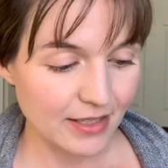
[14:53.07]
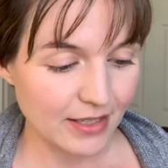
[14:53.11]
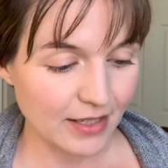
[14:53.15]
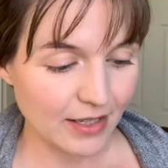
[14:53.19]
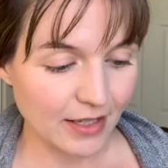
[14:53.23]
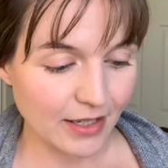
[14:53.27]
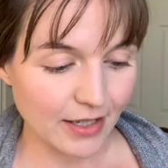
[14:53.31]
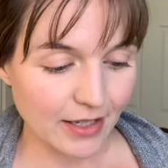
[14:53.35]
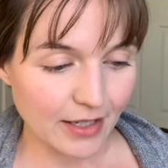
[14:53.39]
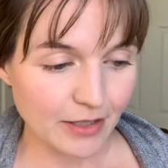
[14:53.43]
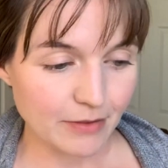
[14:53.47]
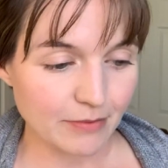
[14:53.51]

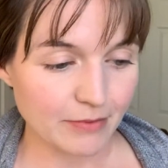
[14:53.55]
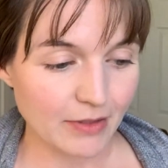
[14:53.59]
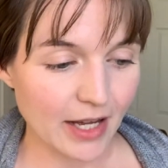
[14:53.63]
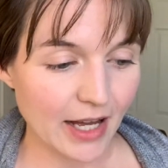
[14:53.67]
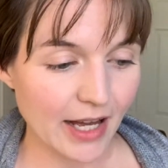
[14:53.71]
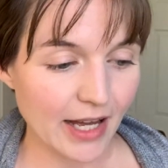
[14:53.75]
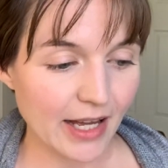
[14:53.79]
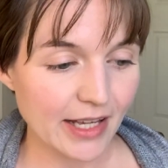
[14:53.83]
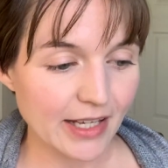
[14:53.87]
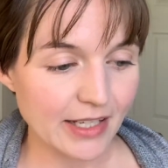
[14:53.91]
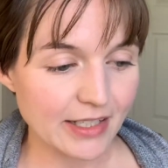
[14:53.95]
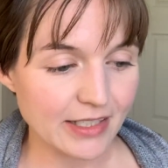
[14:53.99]

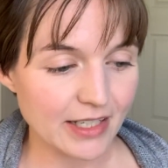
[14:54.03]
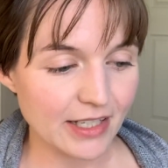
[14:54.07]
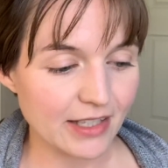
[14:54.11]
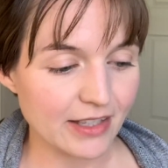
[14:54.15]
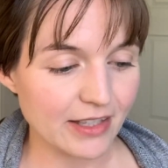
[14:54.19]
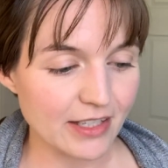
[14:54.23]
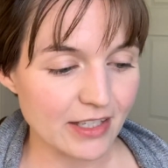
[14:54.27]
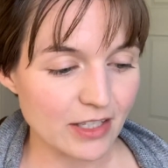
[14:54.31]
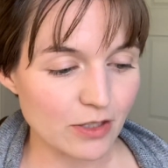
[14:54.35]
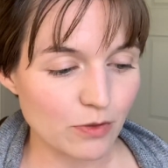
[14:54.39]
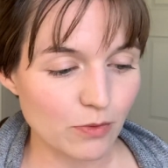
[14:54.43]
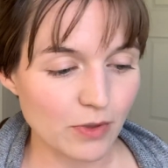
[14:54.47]
I did
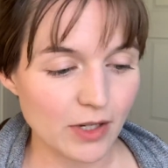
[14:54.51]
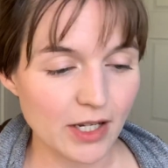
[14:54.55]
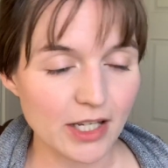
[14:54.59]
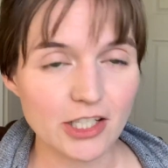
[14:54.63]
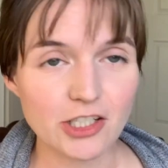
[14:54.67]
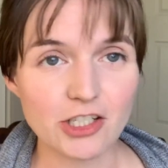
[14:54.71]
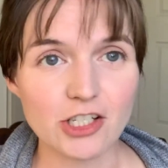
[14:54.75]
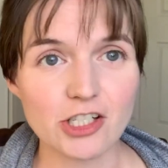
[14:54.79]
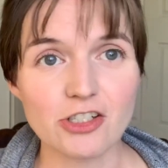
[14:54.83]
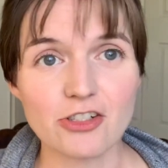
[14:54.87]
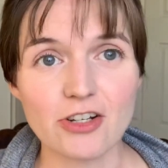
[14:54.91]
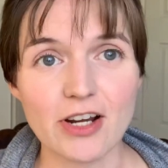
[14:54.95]
this
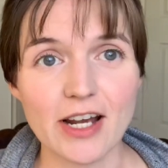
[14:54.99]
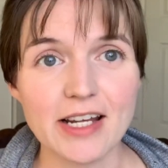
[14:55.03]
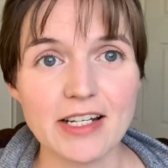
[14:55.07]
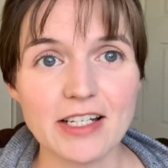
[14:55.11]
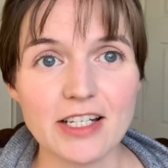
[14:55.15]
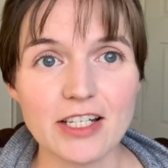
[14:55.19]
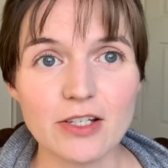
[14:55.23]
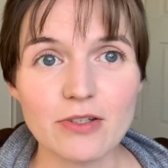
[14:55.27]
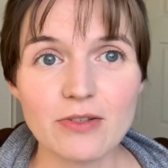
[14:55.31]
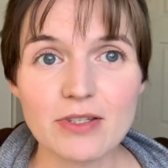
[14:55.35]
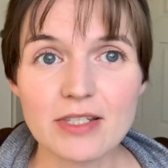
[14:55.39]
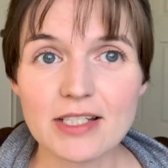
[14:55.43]
one just trying to
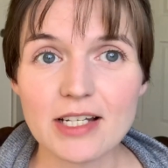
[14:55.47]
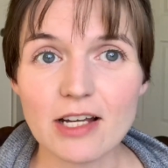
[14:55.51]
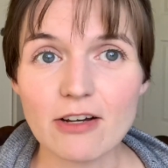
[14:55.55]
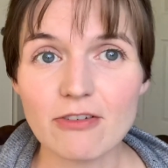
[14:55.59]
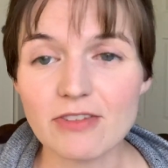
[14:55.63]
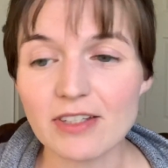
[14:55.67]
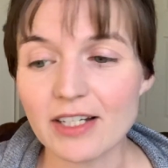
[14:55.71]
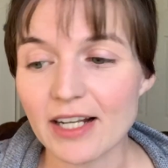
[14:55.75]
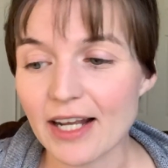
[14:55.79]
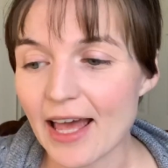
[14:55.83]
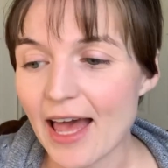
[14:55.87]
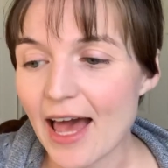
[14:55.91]
use stuff
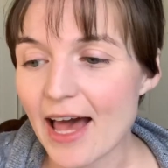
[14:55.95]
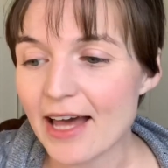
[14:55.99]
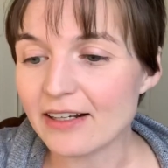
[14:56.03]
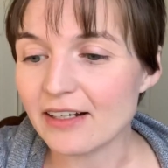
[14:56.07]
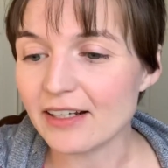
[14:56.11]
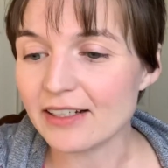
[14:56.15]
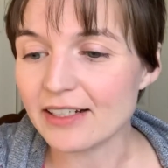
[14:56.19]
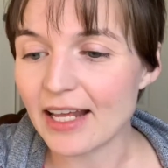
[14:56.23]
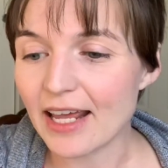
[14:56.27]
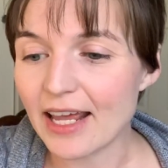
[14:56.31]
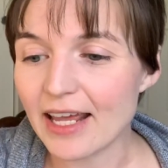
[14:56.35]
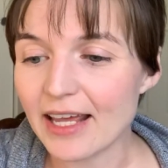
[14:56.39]
that I had
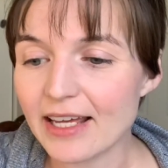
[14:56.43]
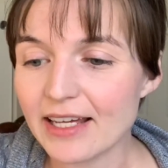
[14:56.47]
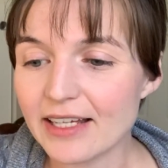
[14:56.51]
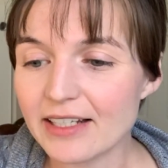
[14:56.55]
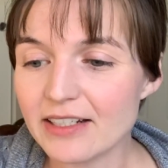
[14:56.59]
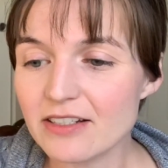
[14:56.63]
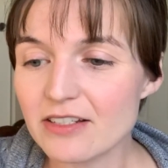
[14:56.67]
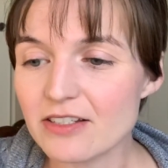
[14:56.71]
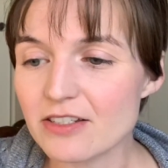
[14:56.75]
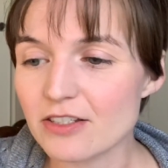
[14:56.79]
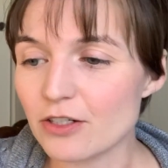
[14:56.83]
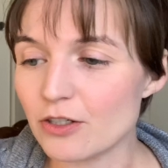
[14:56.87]
on
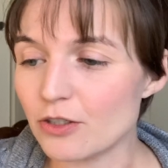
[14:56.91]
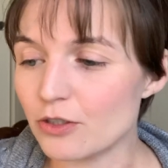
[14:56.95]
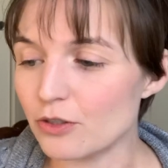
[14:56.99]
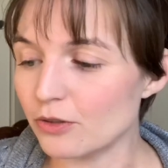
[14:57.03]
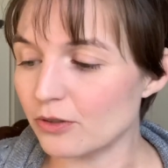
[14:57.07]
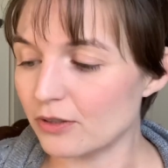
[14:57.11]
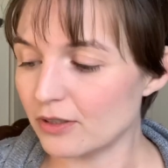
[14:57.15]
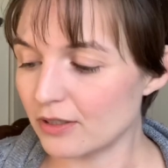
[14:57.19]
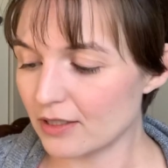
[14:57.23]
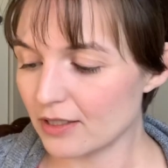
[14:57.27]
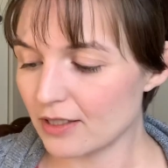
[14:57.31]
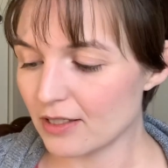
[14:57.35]
hand,
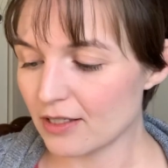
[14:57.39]
so